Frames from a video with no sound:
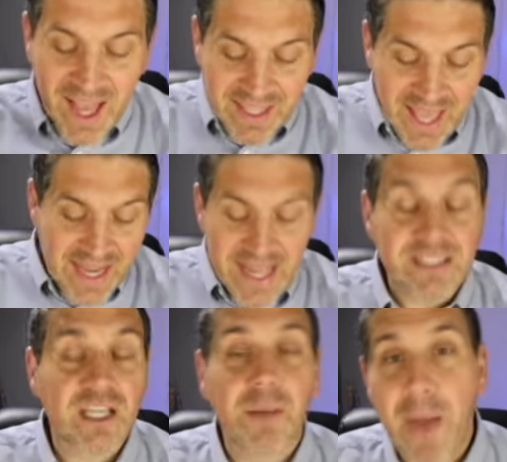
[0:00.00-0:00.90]
Again,
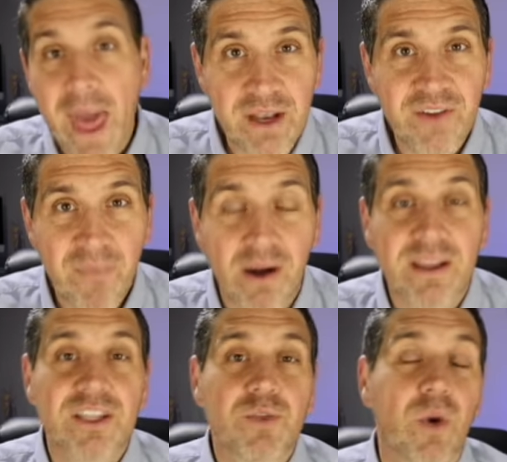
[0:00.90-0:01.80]
it's a competitive
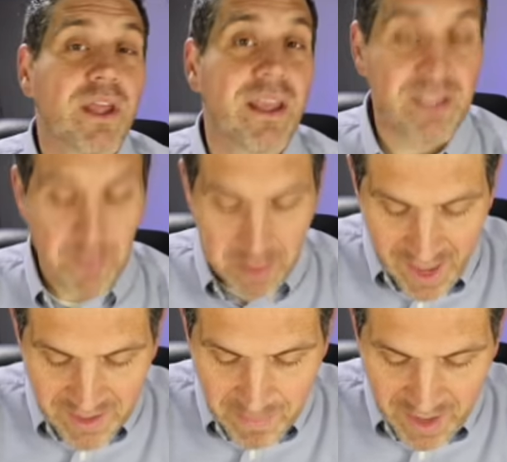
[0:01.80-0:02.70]
market, so we're looking at
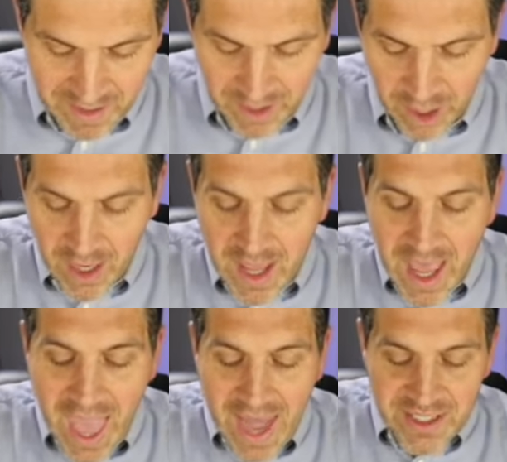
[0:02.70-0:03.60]
supply and demand here,
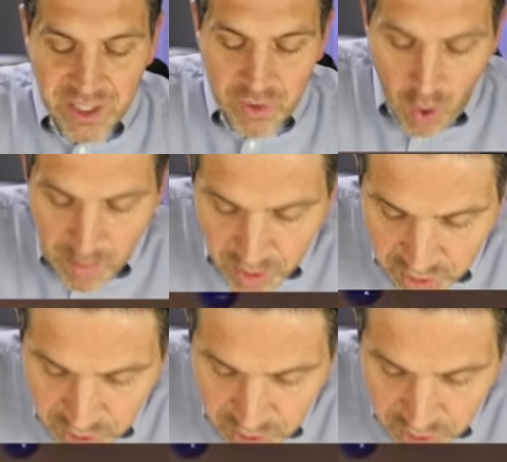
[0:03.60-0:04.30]
and it's a normal